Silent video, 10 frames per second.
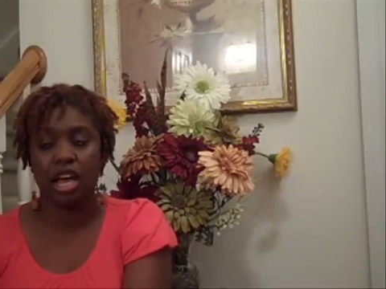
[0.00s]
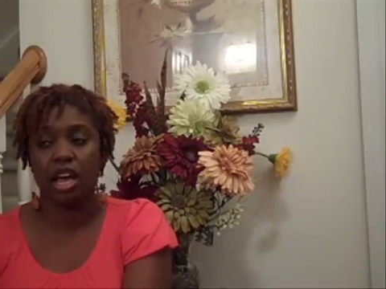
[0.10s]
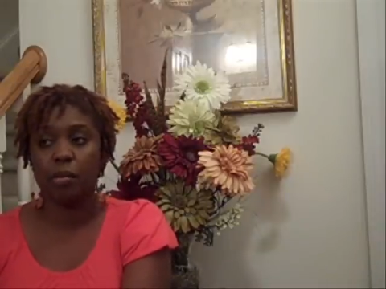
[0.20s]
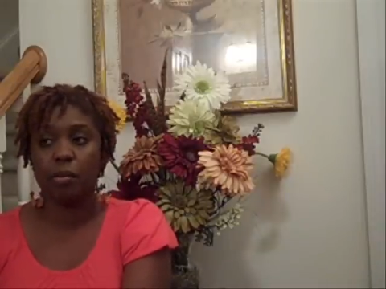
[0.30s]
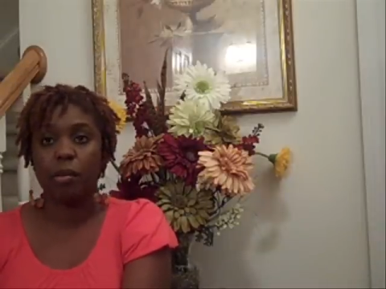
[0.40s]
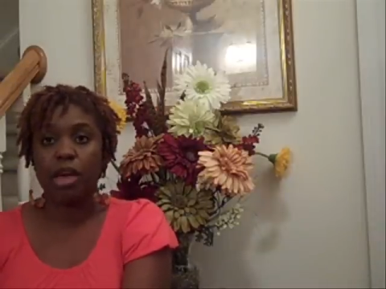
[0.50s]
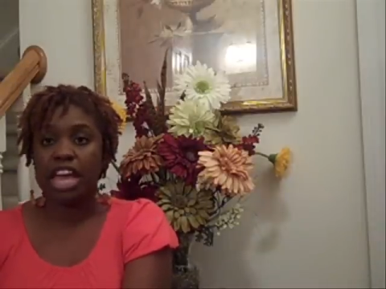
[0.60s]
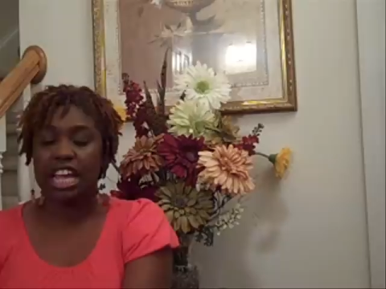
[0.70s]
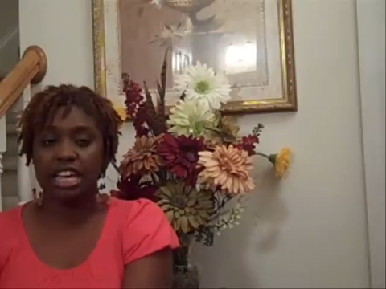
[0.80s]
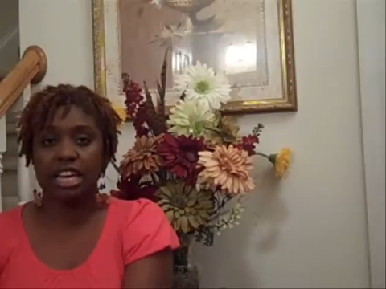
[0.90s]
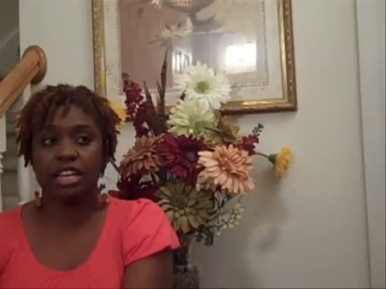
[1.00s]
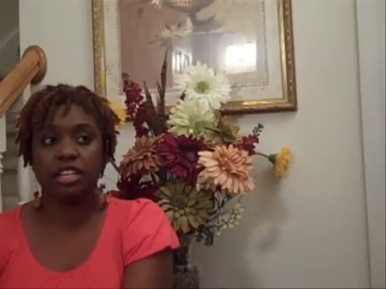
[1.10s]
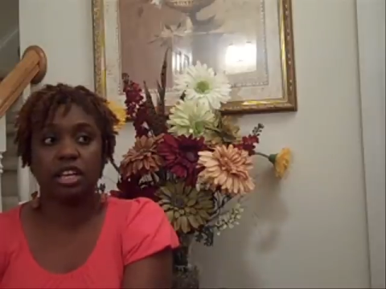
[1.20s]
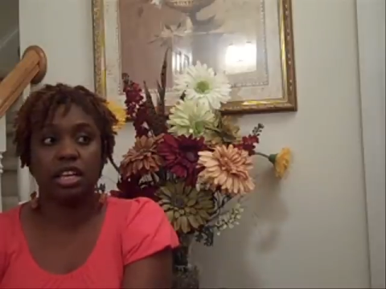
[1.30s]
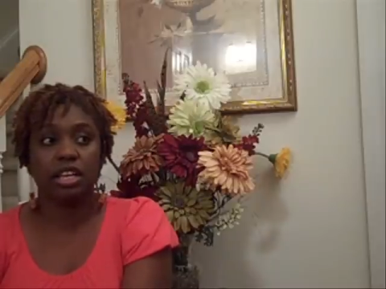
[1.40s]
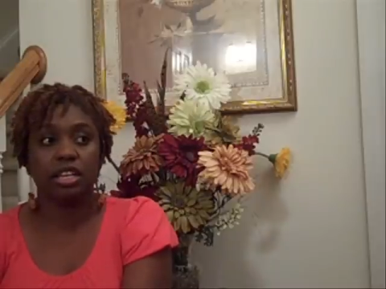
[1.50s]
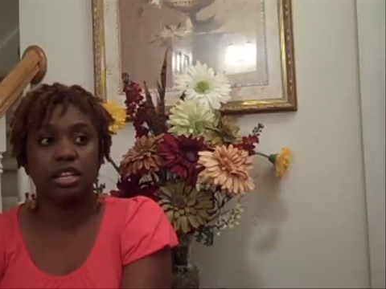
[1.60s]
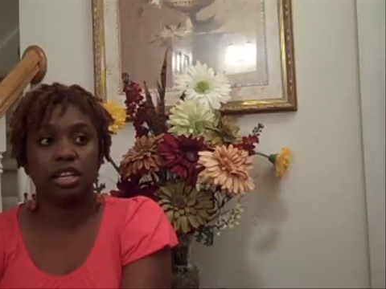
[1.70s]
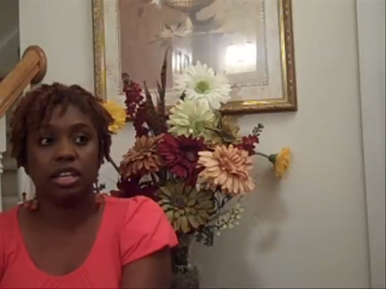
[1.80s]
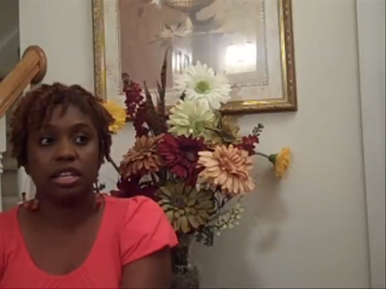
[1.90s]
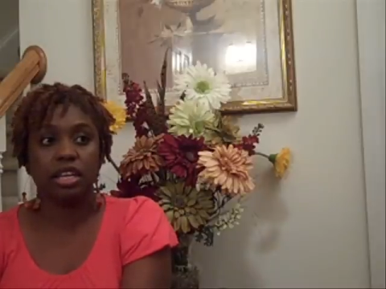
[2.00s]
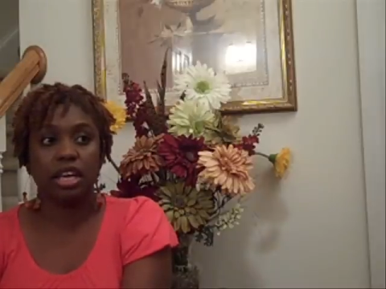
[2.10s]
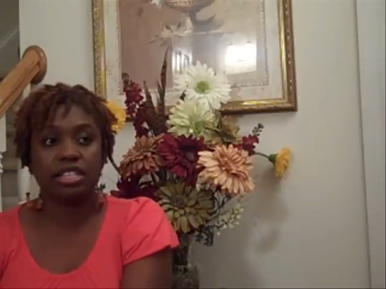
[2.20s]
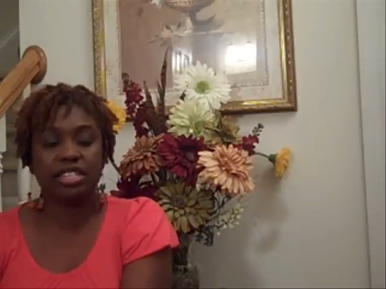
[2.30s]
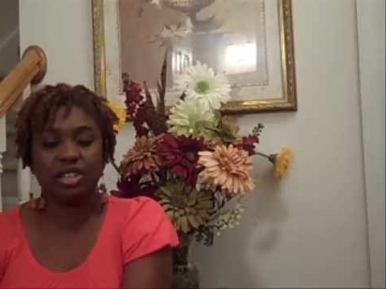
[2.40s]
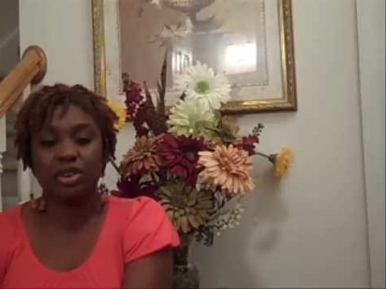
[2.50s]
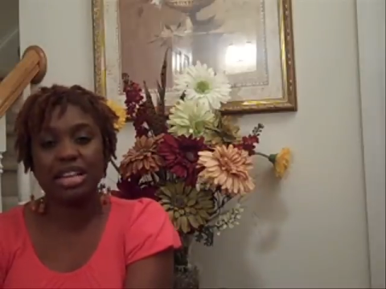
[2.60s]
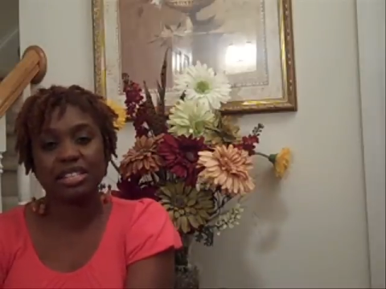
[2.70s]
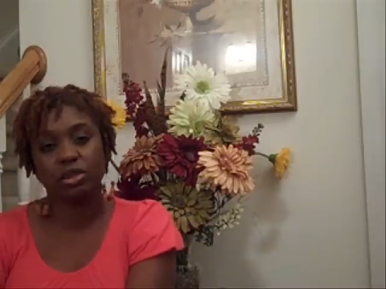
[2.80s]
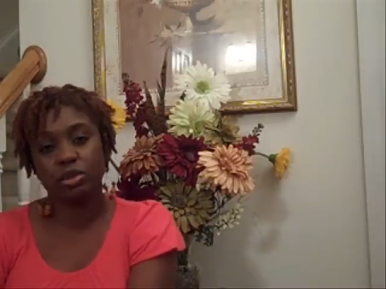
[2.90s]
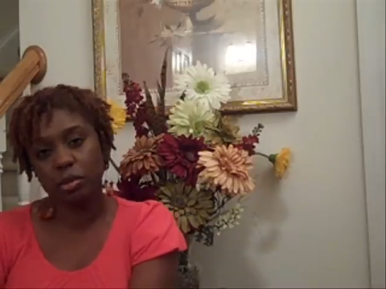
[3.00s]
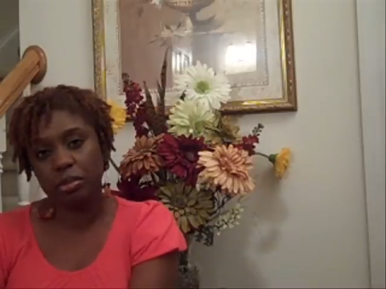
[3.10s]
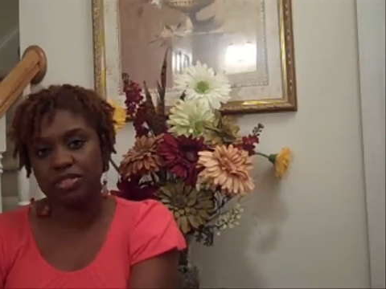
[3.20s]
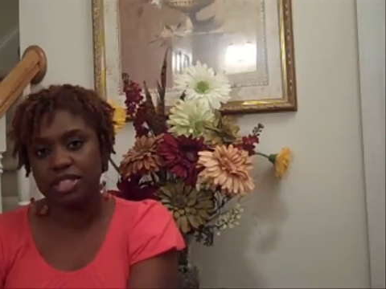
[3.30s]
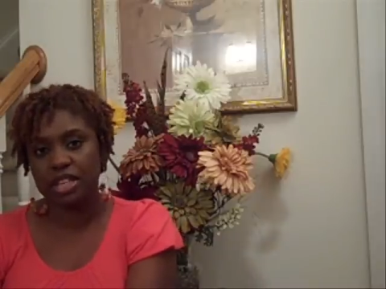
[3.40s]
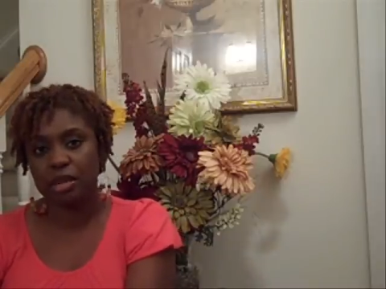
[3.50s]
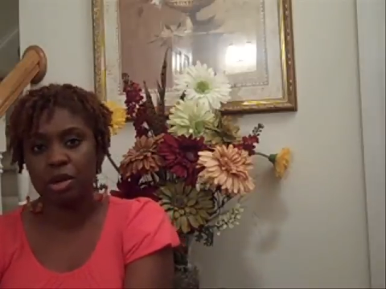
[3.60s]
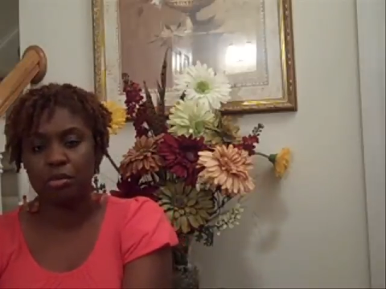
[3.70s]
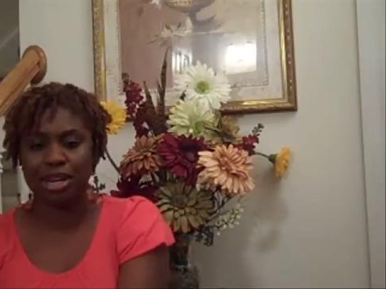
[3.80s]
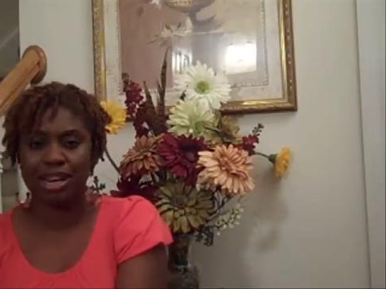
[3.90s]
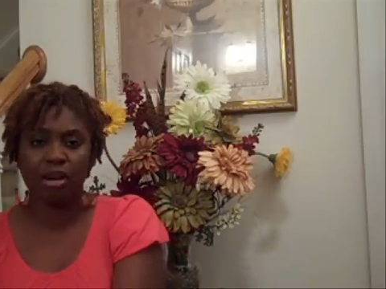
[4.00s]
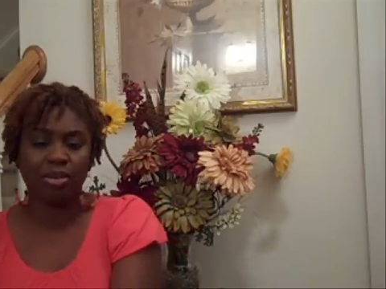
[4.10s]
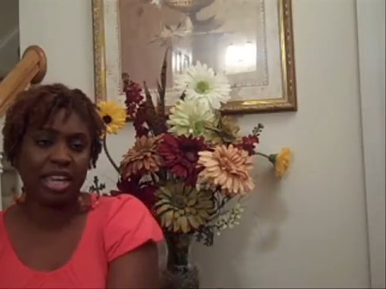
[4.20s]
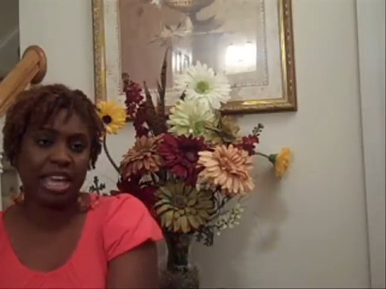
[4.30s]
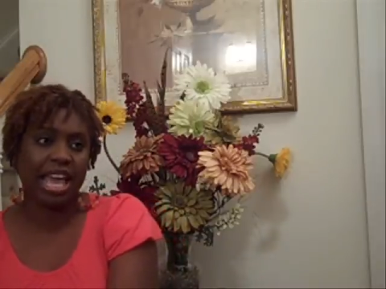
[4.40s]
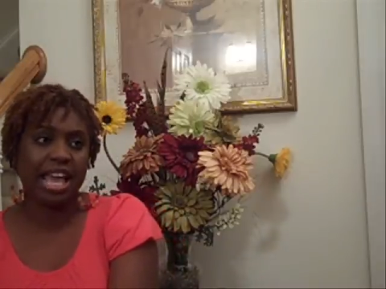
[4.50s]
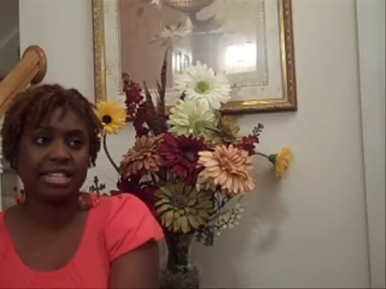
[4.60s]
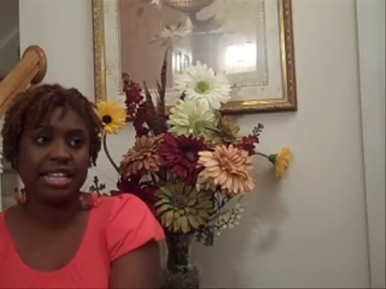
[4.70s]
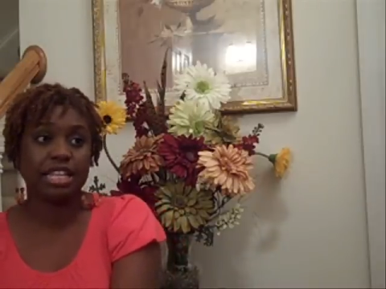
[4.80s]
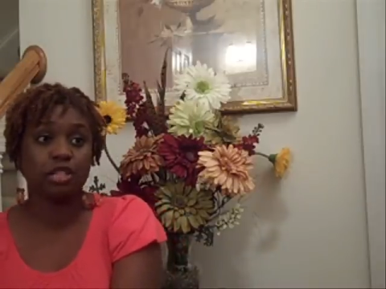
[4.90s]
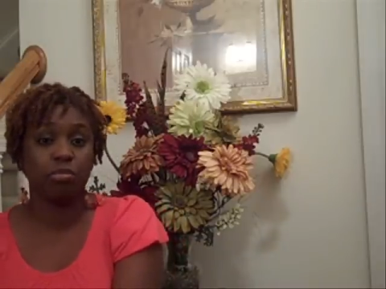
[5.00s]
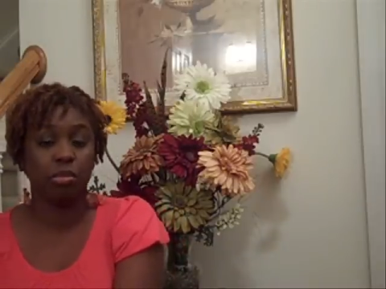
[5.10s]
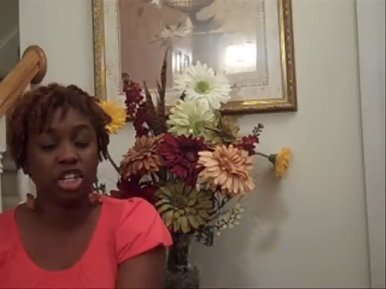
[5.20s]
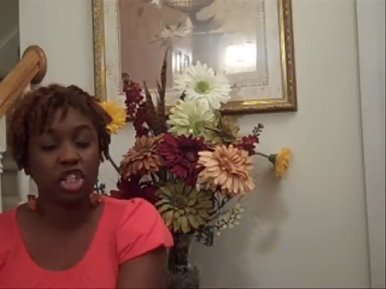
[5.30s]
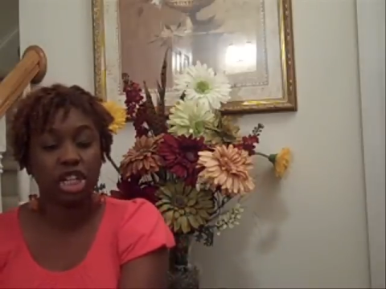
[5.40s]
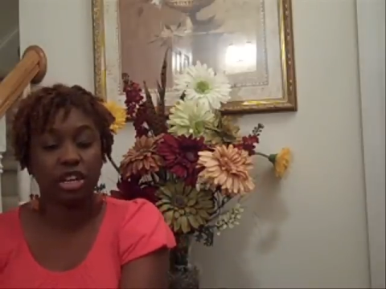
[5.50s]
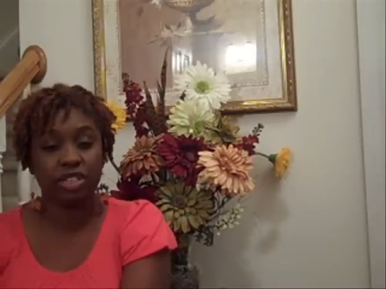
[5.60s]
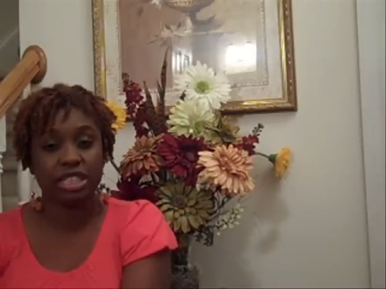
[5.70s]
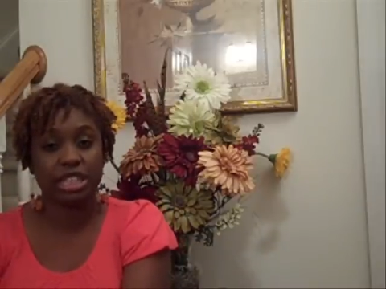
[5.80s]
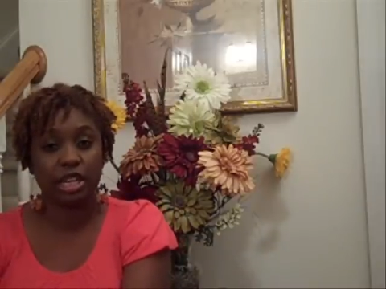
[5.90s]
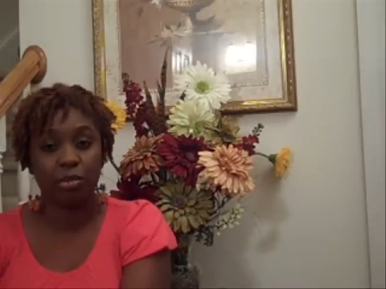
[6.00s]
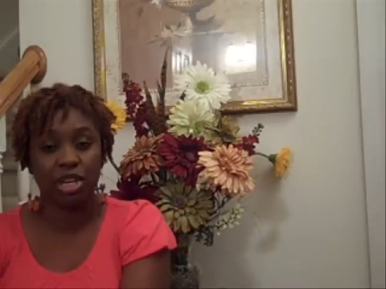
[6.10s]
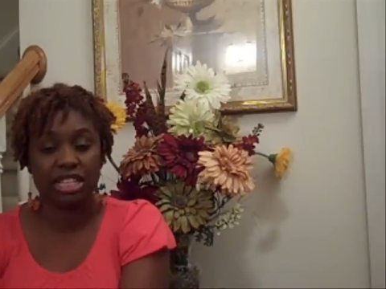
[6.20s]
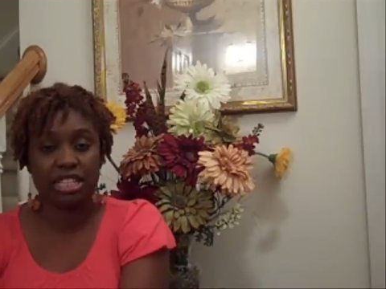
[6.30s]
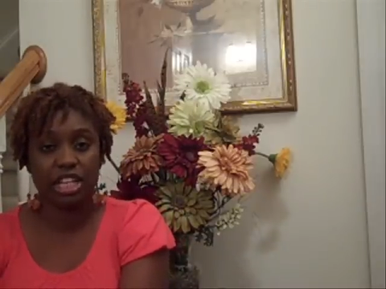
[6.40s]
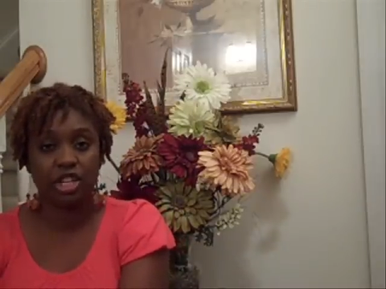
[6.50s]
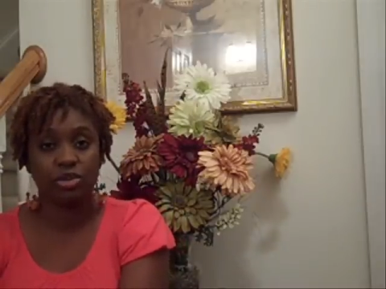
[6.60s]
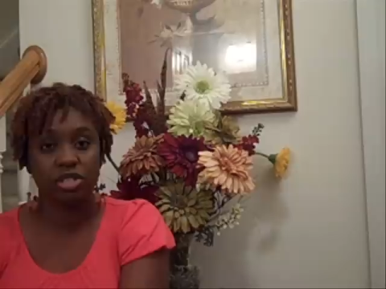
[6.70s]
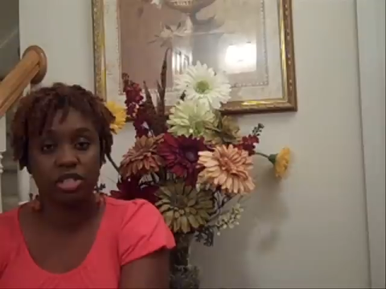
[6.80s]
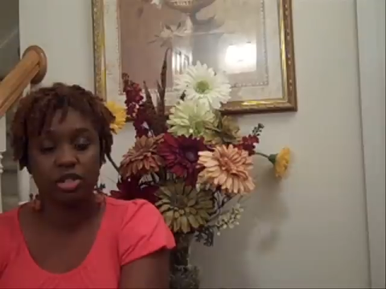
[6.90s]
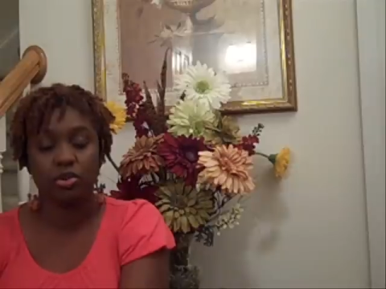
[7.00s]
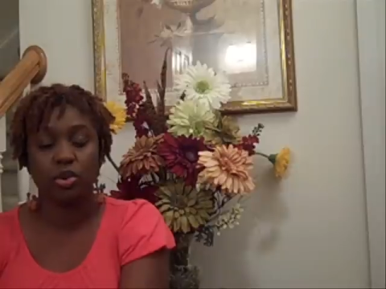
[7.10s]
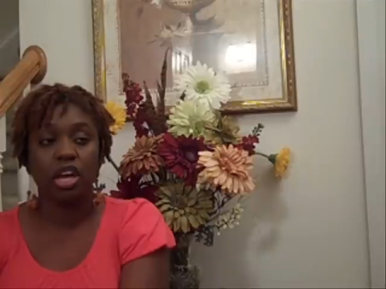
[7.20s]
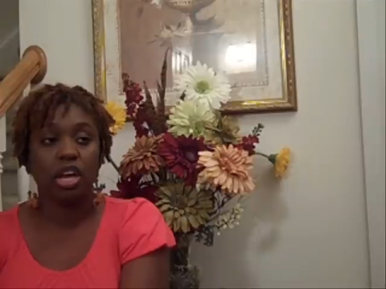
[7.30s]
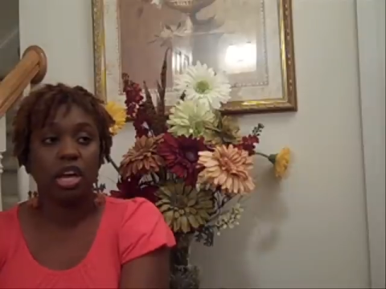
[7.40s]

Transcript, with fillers: Um, it still has a little bit of stigma, but I don't think it has as much of a stigma as it used to.